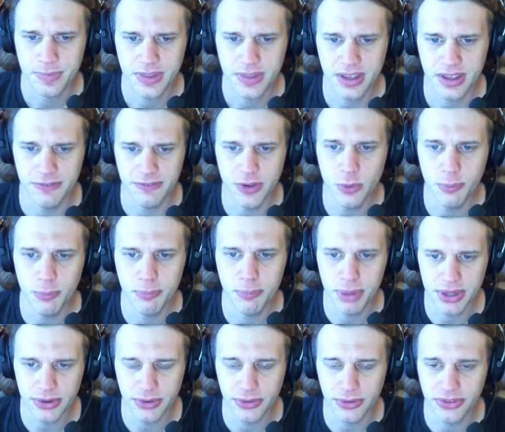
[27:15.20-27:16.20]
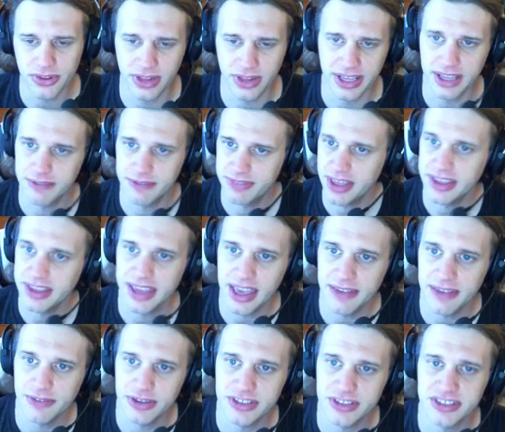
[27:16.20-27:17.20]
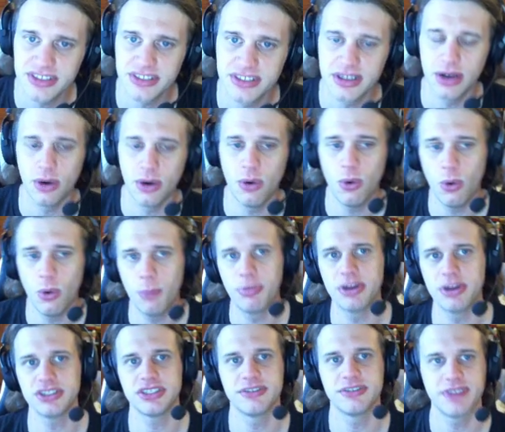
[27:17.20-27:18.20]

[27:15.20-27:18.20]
If you build like if they gave us a whole bunch of